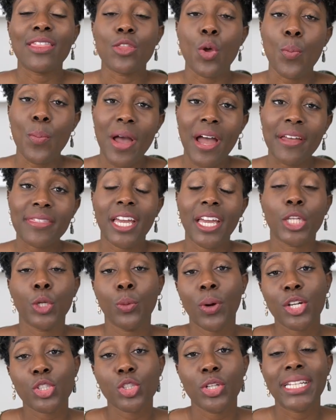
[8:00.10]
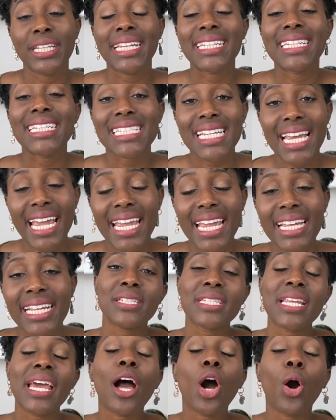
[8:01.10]
and the path that you actually need to
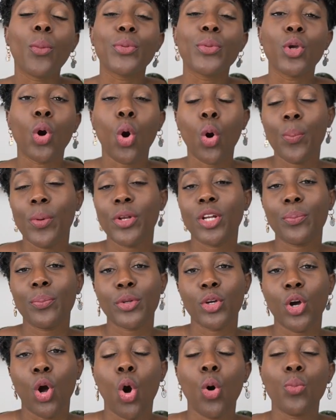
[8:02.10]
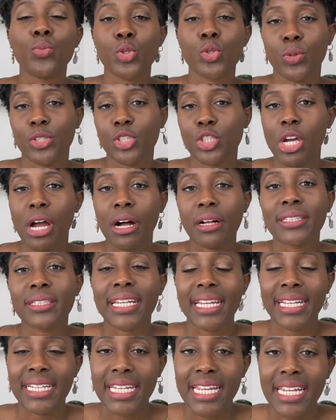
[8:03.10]
take to help you open up your home to a child
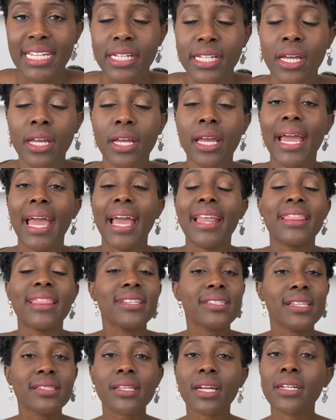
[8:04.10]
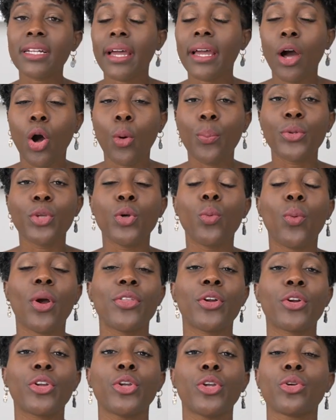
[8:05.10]
in need. And this is going to help you
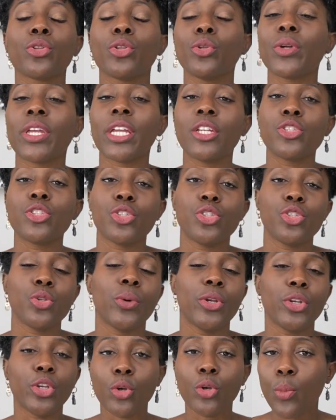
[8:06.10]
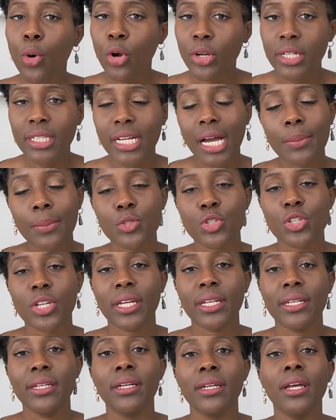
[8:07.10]
whether you're looking to do a newborn
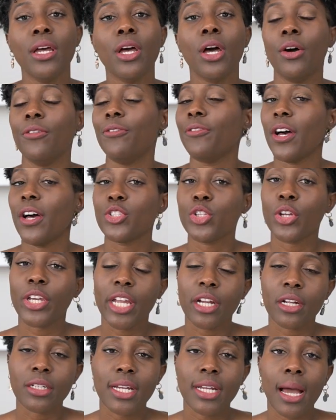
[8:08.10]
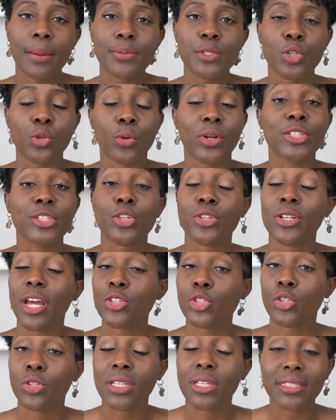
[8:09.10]
adoption, a foster care adoption or
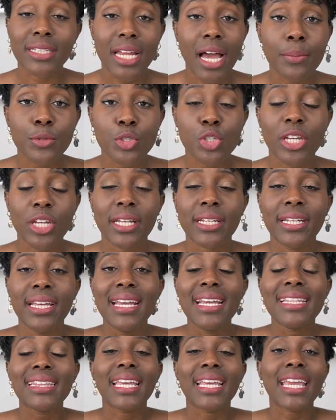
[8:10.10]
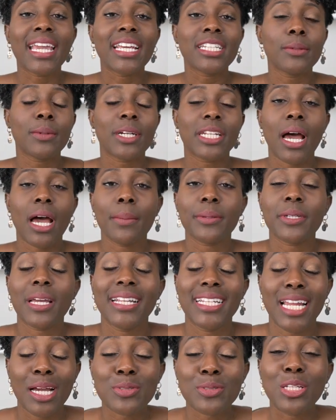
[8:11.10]
international adoption, the Kingdom Adop
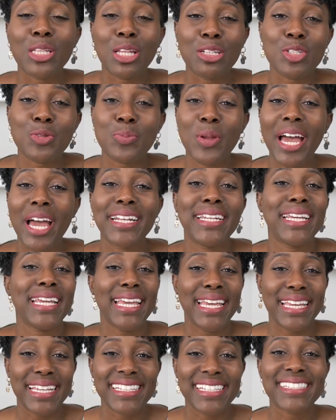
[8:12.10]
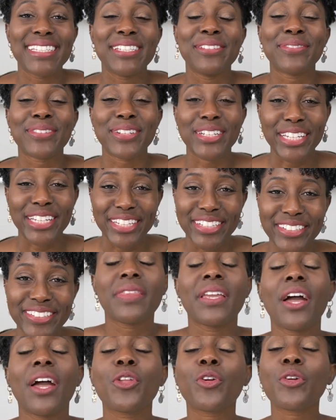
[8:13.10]
Adoption Launchpad is for you.
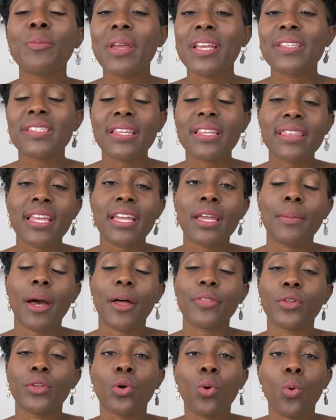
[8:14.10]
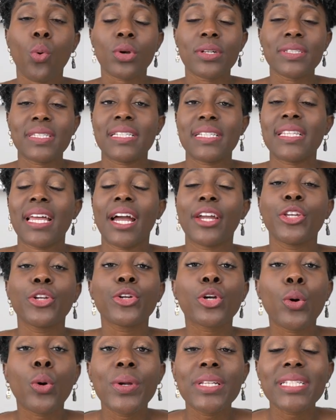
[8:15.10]
The other amazing thing about the course is that
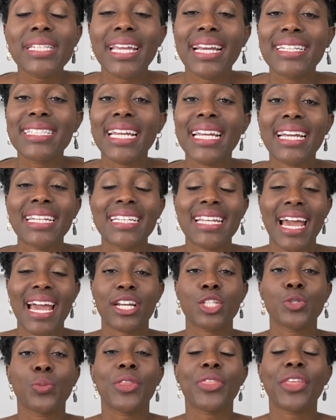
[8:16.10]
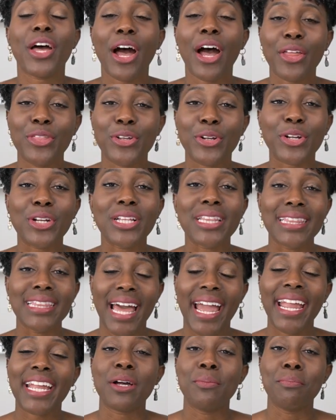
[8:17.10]
you're going to get to connect with other
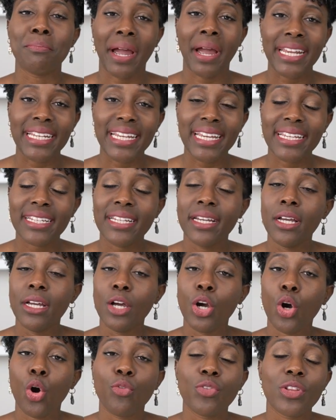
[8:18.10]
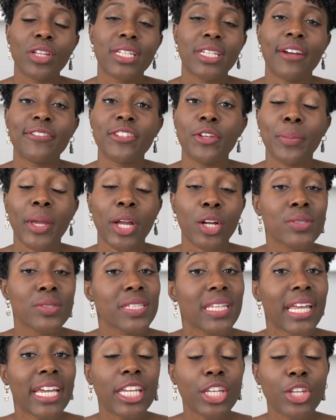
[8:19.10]
like-minded, hopeful adopted
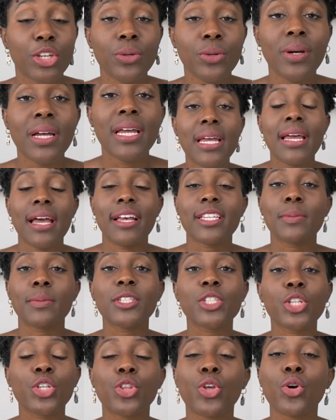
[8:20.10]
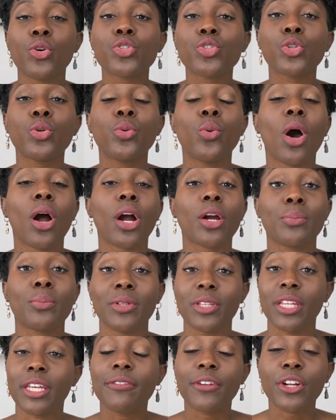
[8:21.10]
parents like you, especially those who are
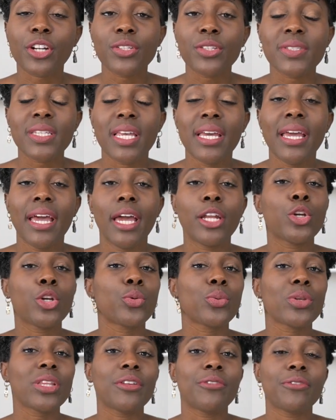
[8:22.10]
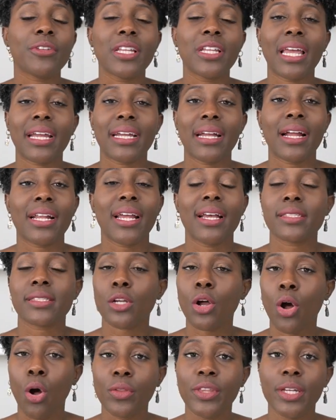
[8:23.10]
believers and who really feel like God has
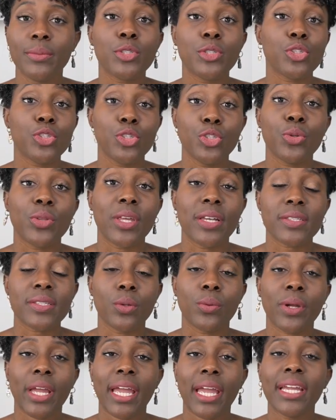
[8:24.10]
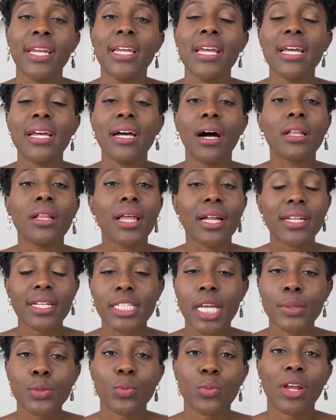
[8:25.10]
called them to do this, okay? A lot
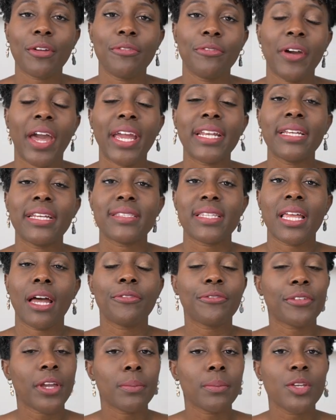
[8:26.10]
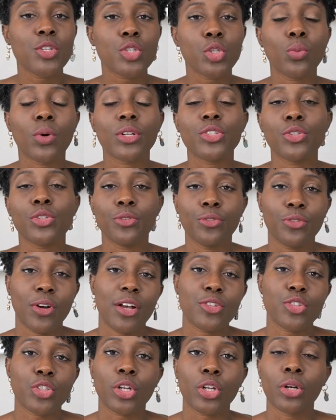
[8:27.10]
of times what I find is that families who want to
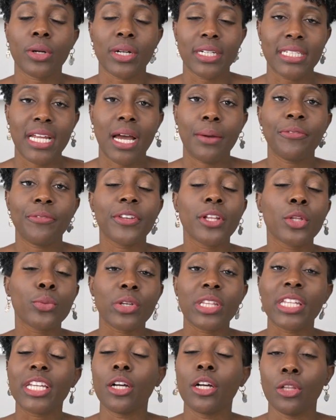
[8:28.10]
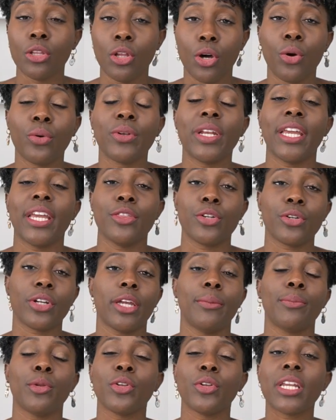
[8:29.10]
foster or adopt feel really alone in their
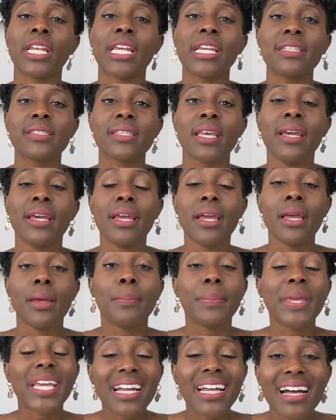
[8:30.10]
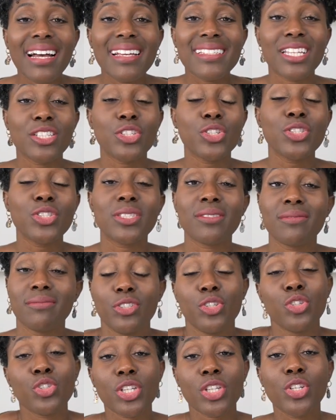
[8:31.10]
communities because they just
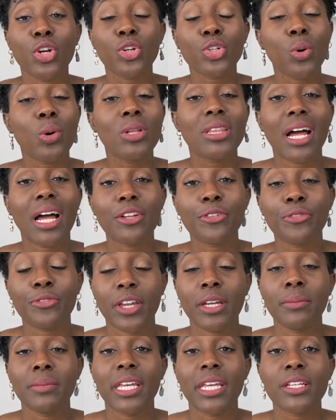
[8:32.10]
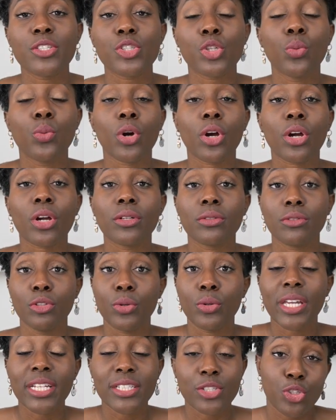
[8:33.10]
usually don't know a lot of families who are
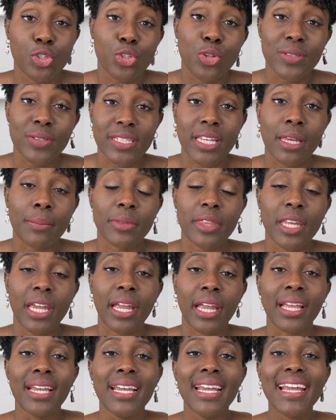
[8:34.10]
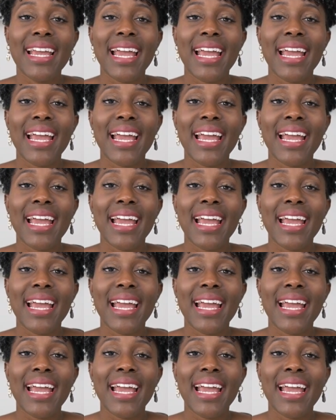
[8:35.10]
looking to do the same thing.